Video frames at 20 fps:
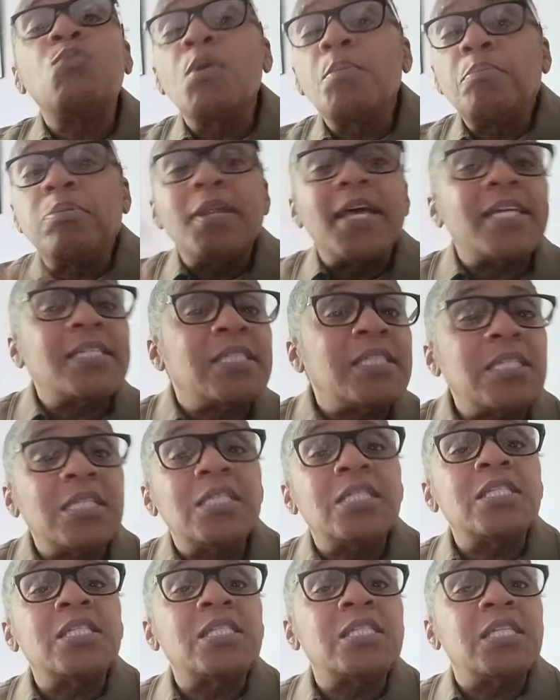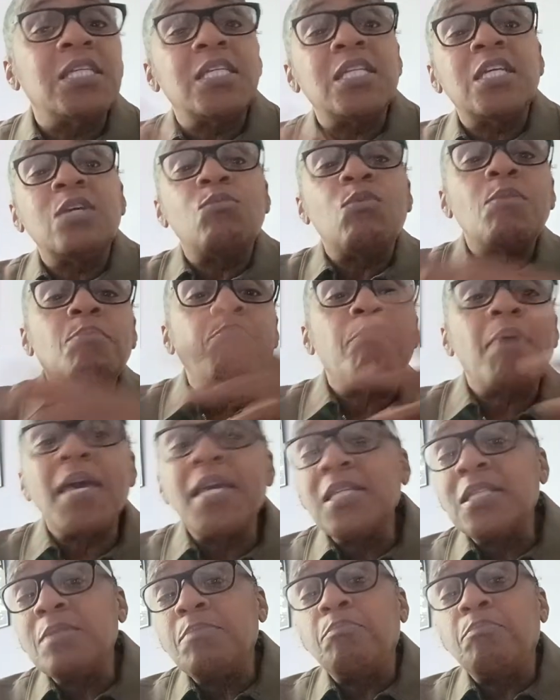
we're blessed in the city, we're